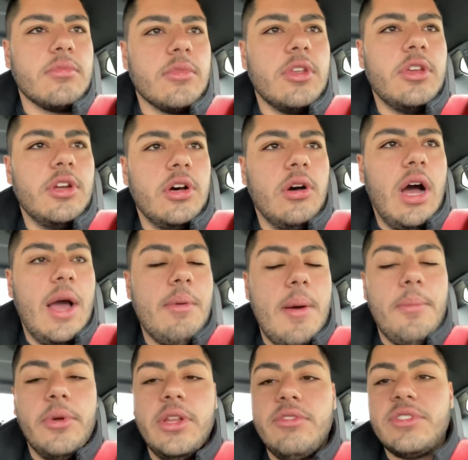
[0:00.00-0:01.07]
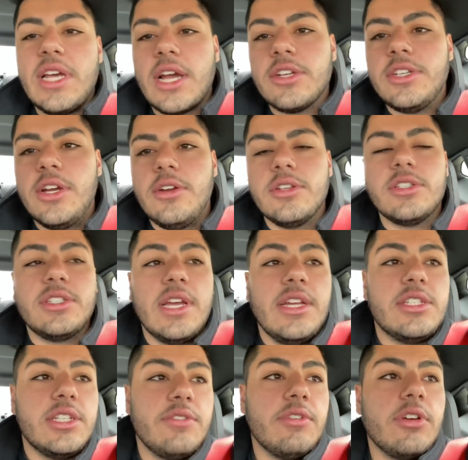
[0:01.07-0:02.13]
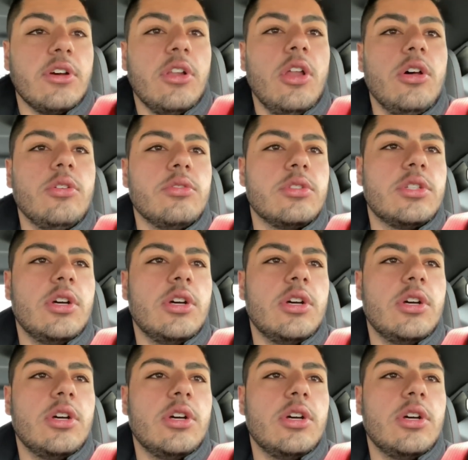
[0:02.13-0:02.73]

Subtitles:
you know, I believe Secretary of State's even closed.